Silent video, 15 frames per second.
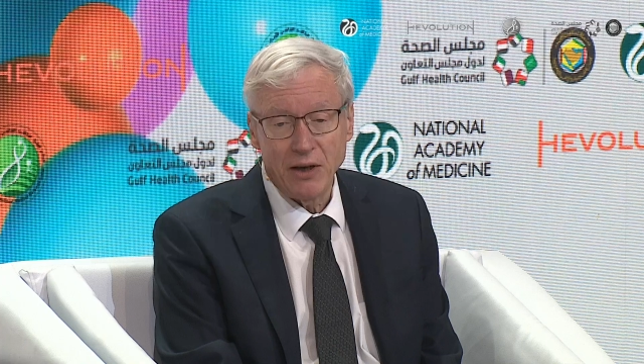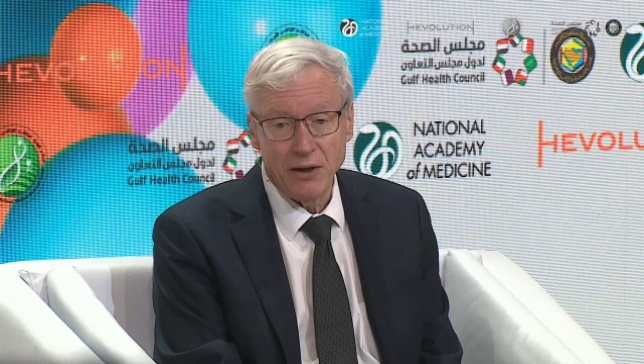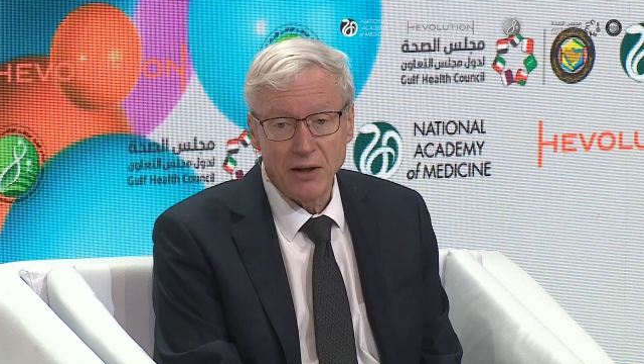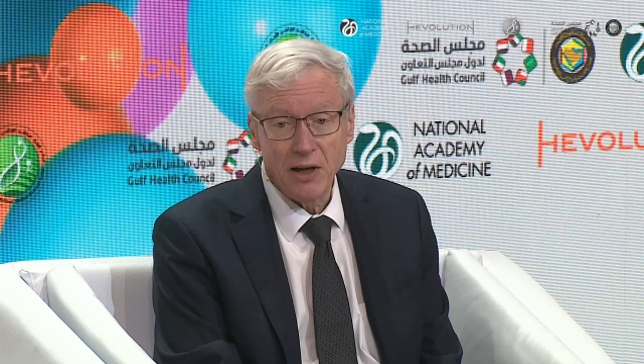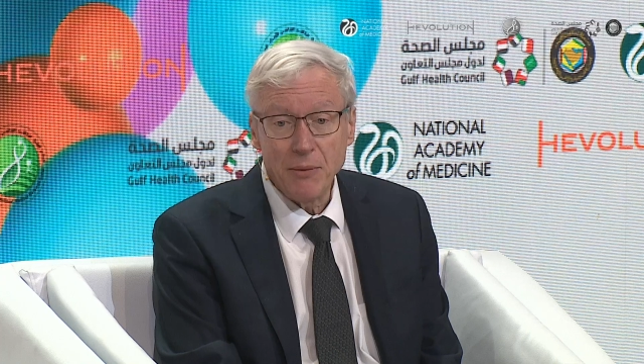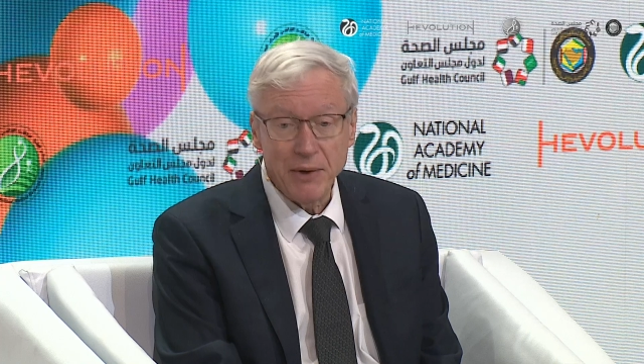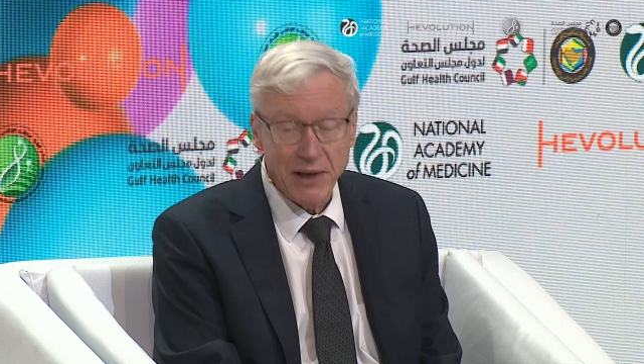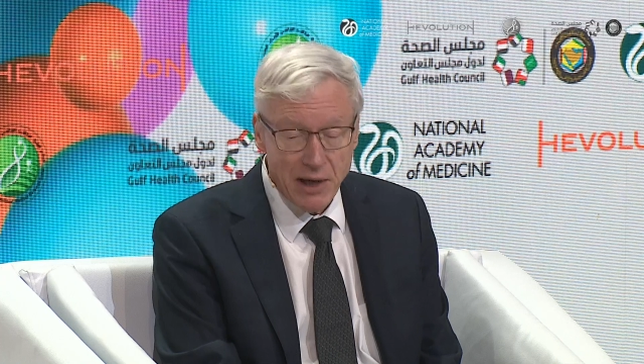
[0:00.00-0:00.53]

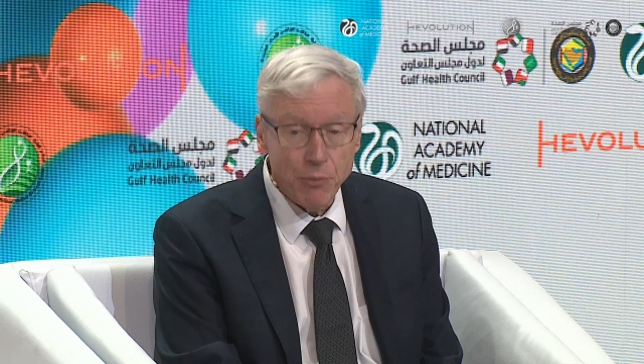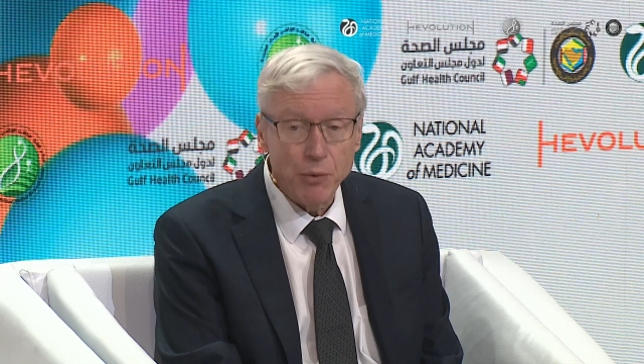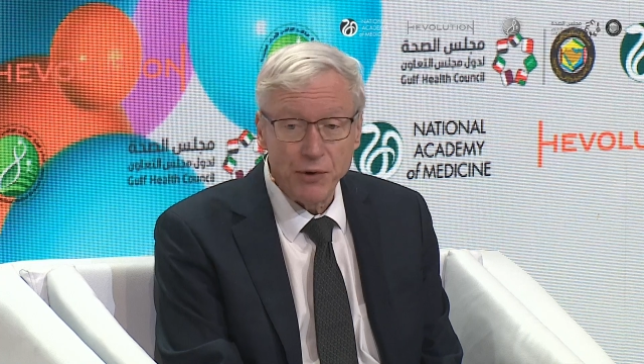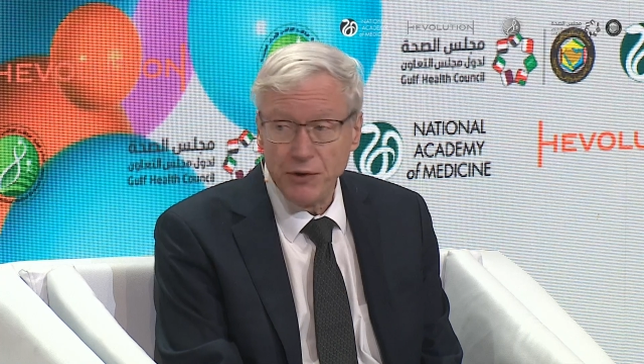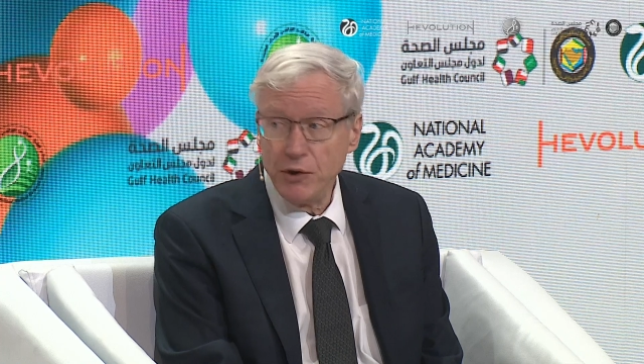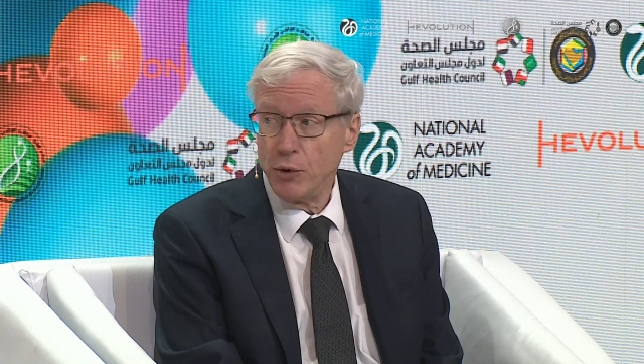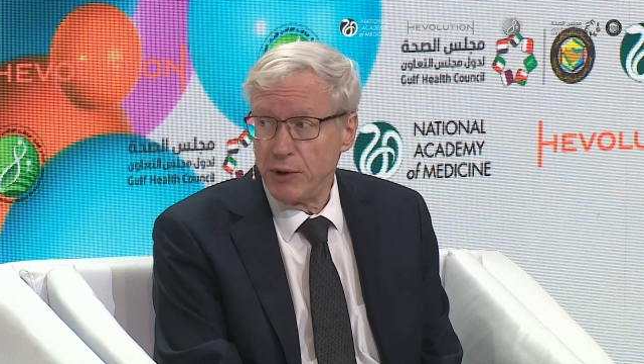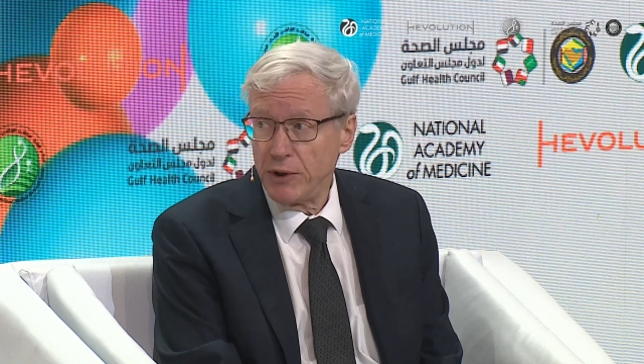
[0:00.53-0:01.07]
coming up with
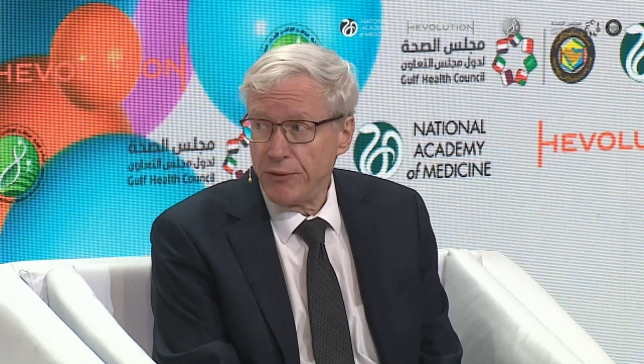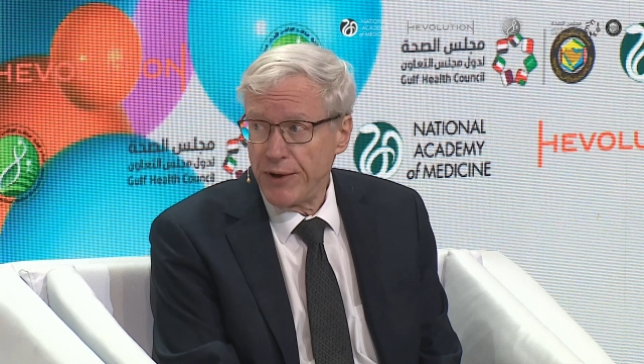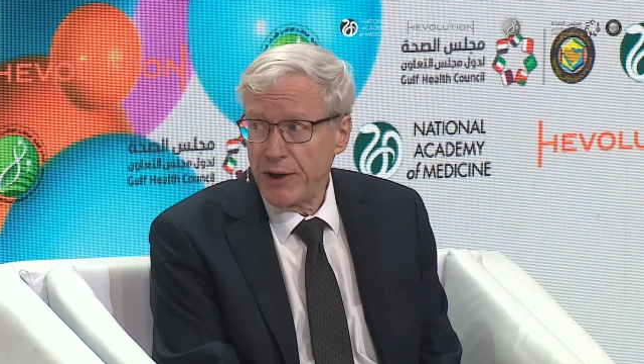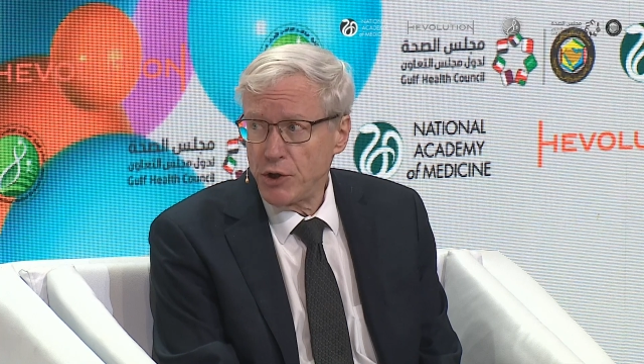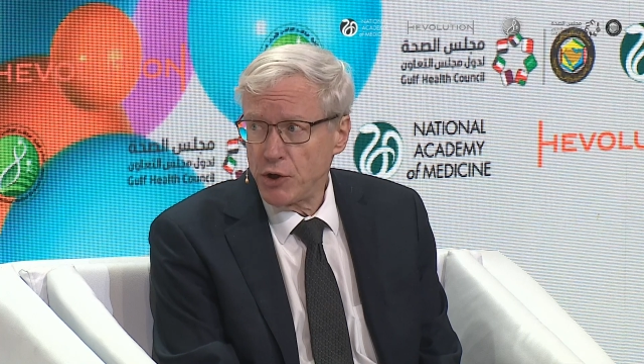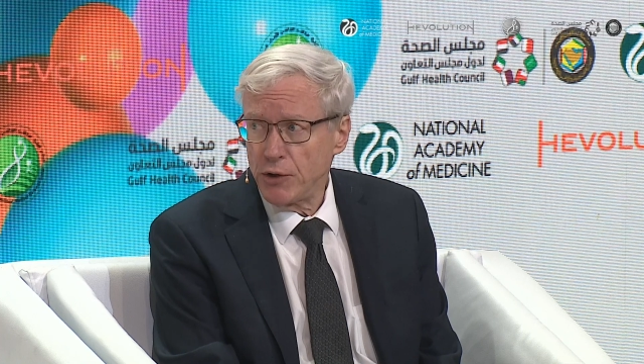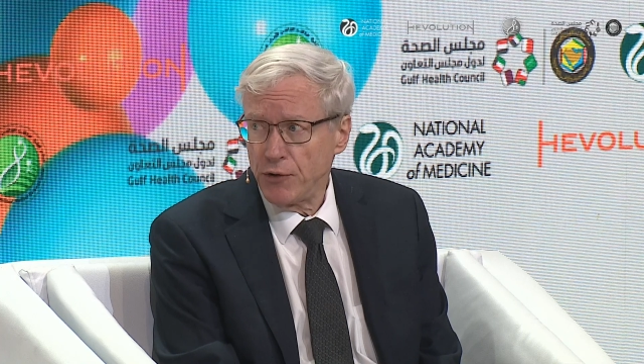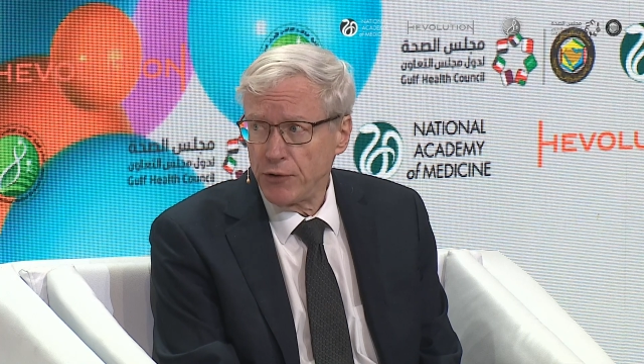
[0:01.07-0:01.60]
new
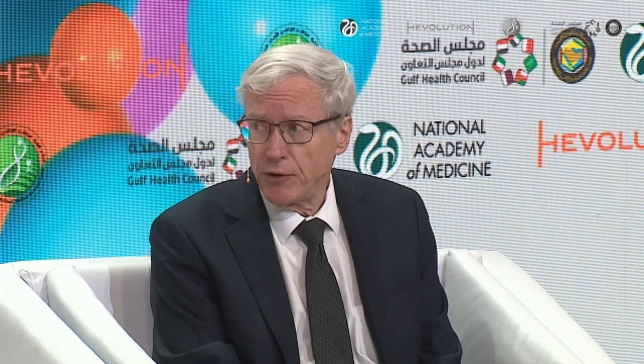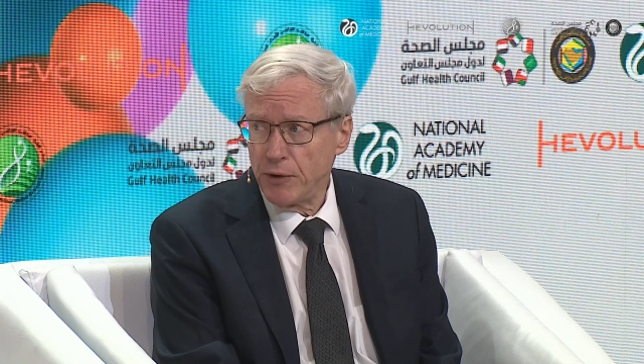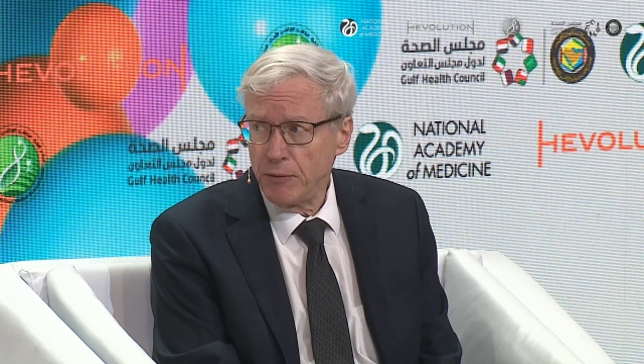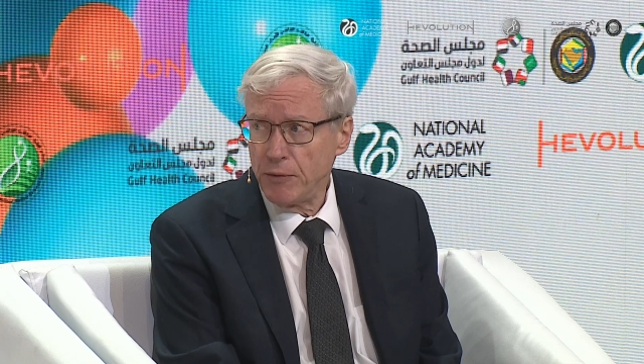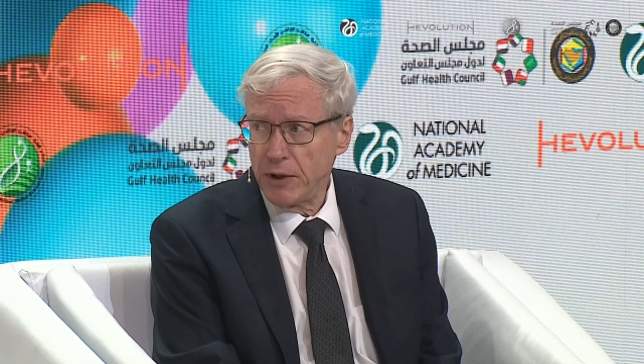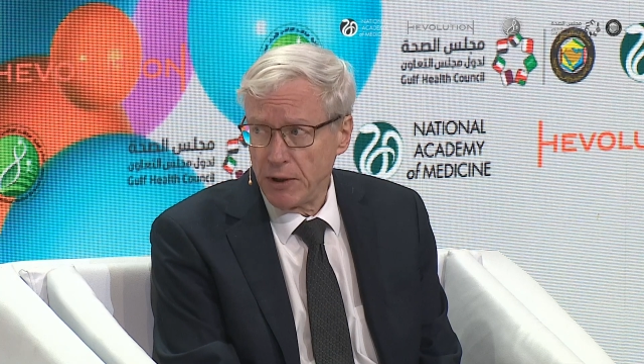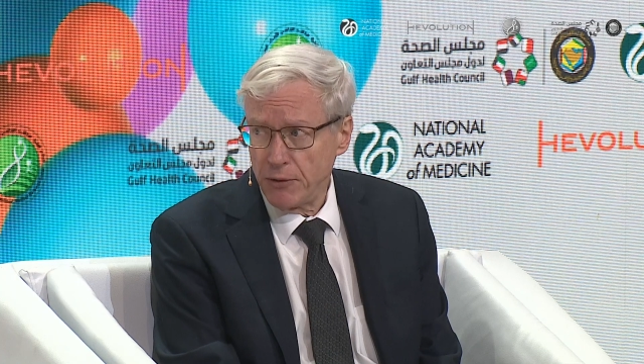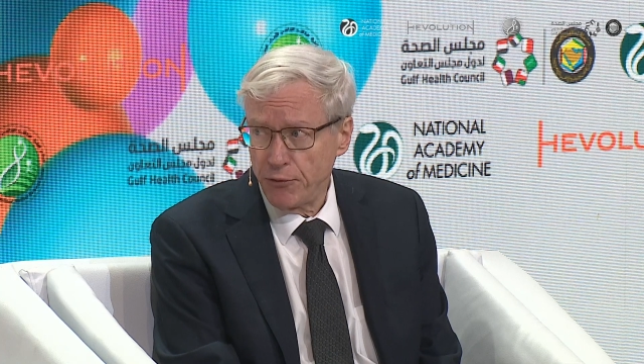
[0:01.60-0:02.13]
interventions and